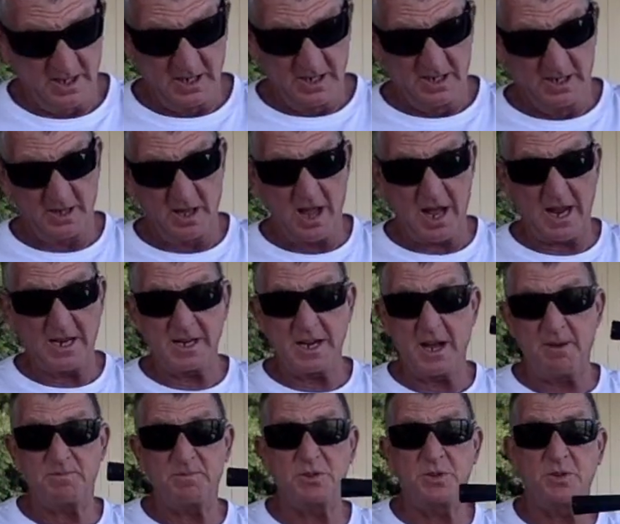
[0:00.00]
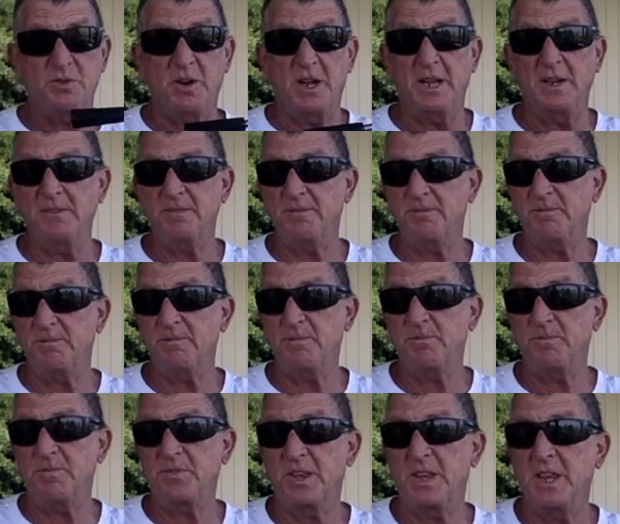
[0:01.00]
line up to it.
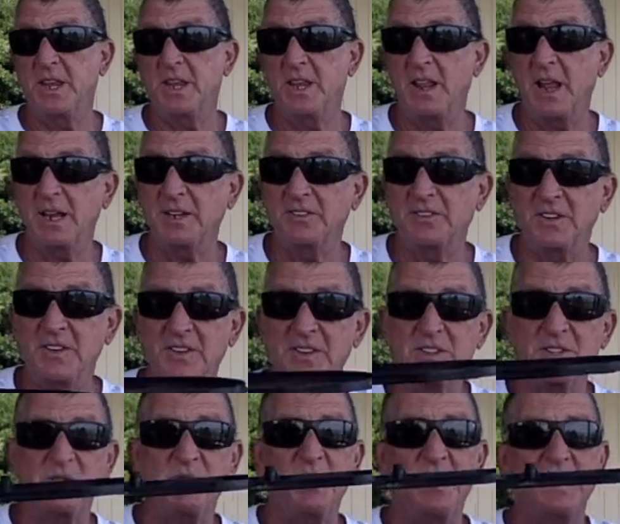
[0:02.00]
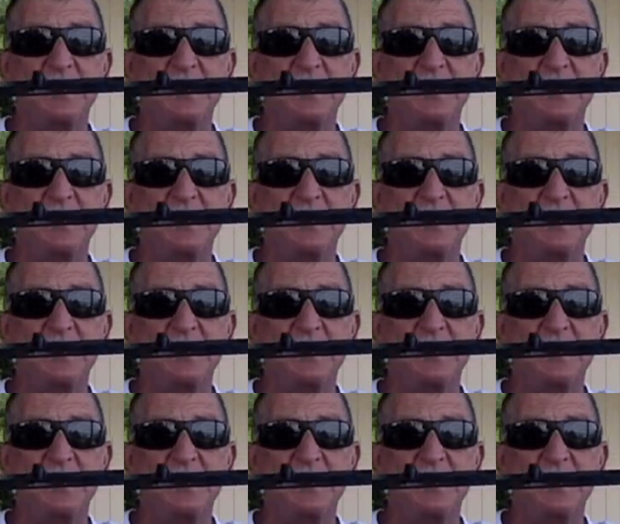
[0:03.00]
Like, see this one?